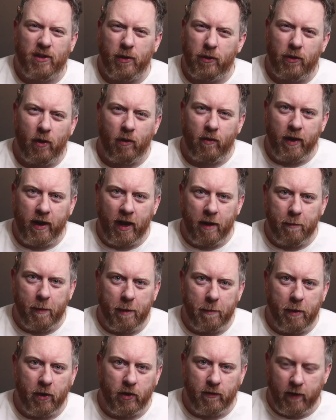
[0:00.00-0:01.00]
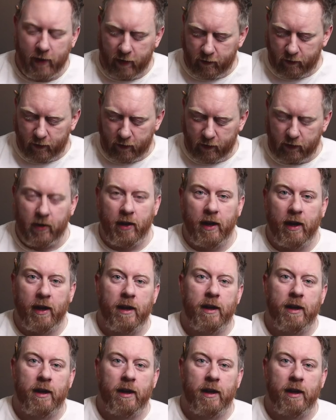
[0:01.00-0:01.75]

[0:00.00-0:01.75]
so it's not really going to make much of a difference.